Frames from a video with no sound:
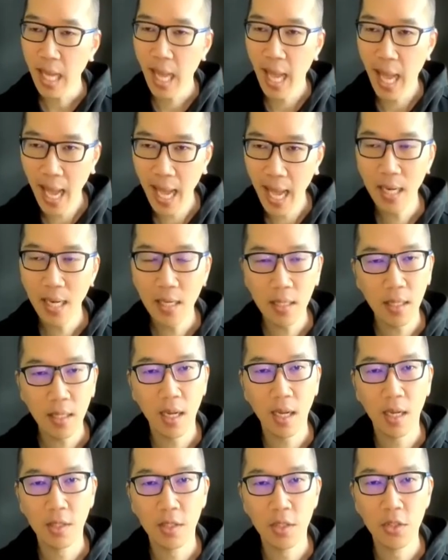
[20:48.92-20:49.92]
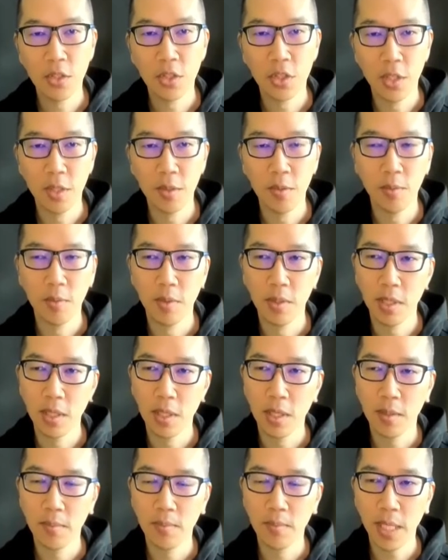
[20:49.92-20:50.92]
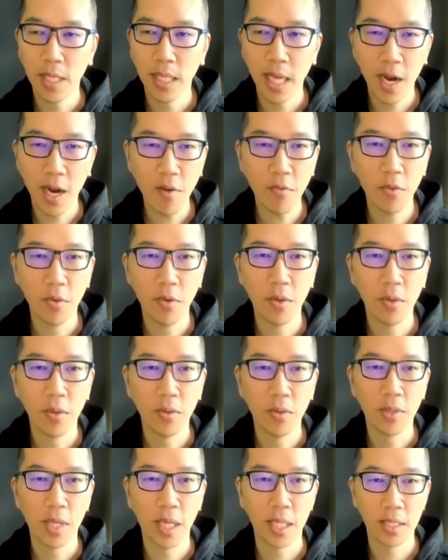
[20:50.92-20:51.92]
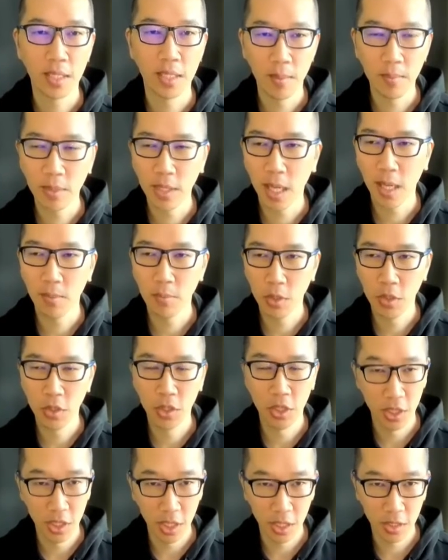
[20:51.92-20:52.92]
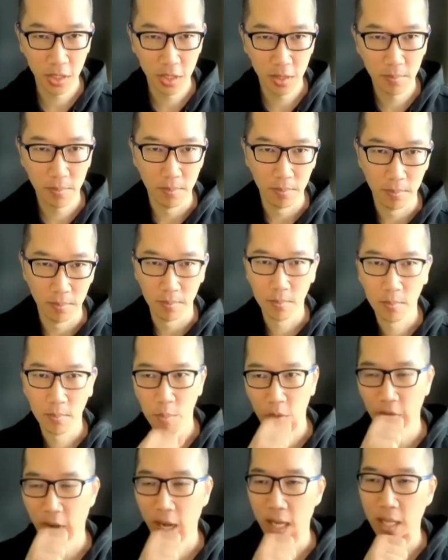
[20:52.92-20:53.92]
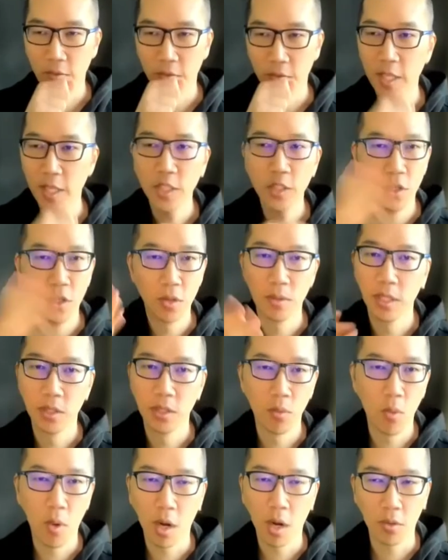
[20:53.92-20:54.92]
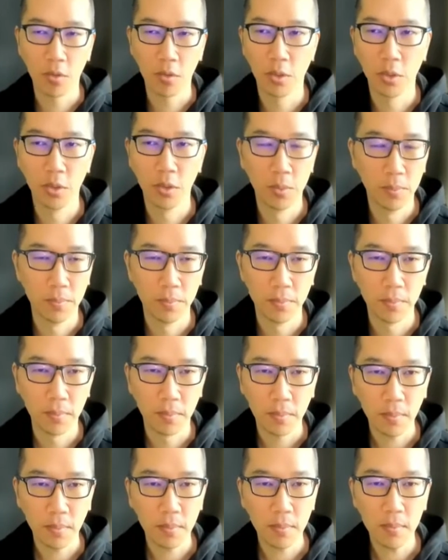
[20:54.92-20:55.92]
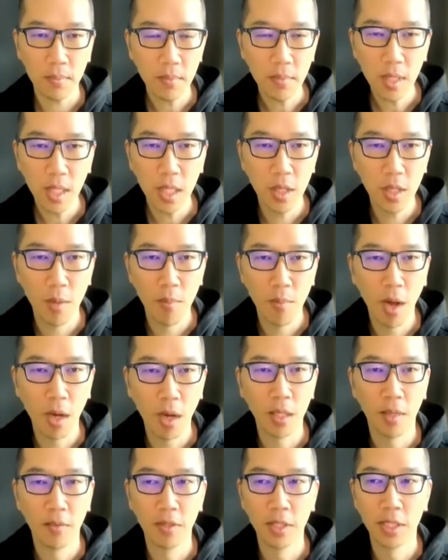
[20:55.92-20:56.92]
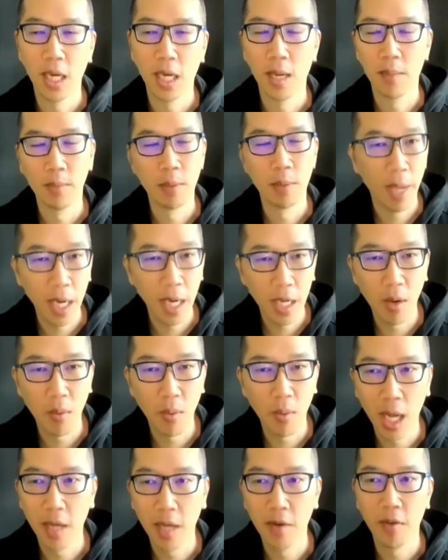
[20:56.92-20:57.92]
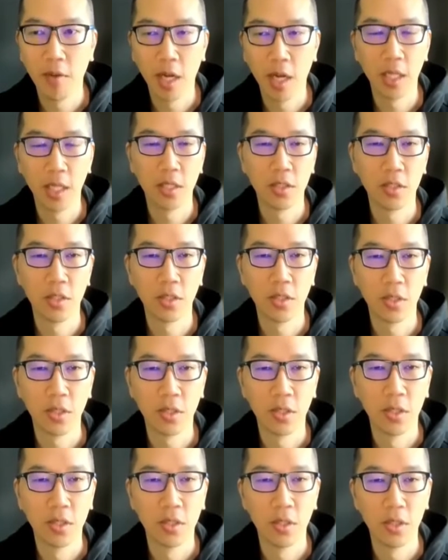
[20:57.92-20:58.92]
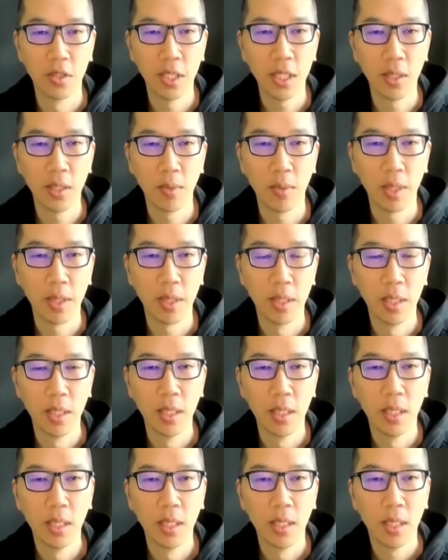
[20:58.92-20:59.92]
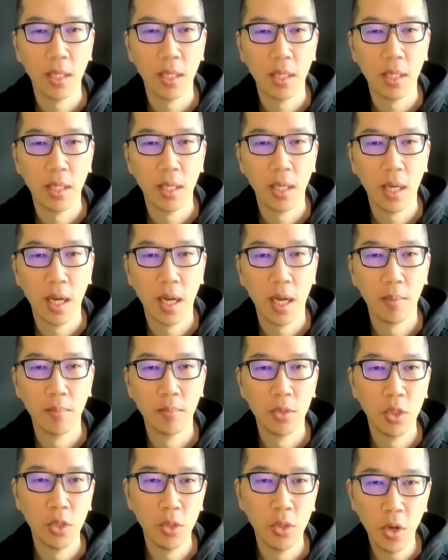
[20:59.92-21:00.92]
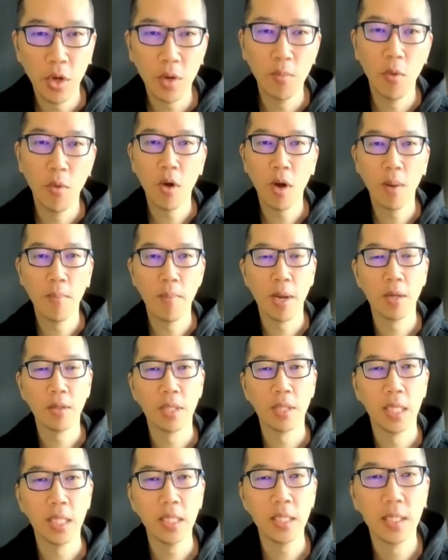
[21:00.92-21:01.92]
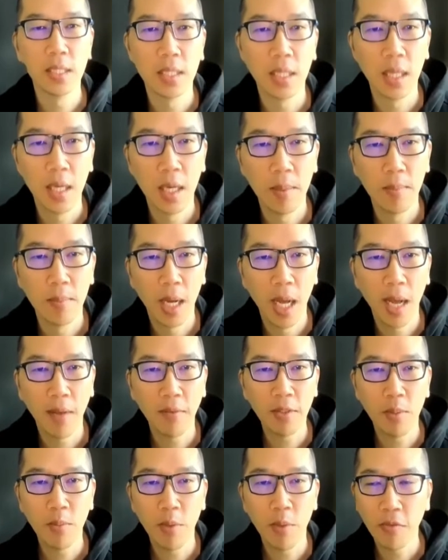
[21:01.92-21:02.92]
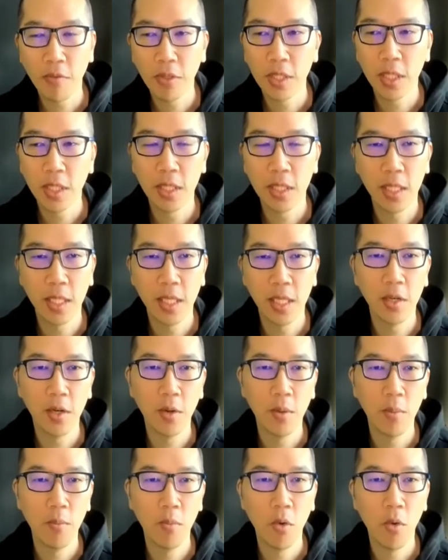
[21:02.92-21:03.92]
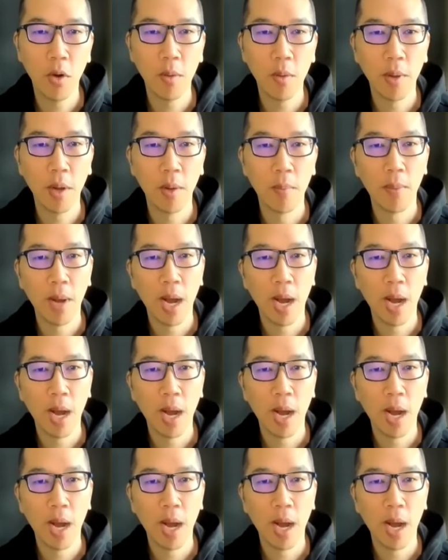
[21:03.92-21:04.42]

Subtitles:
And you should be careful that sometimes you should just provide the fish. You don't need to walk through the model every time, depending on what kind of audience you're dealing with. To learn more about this, I have some references here, more about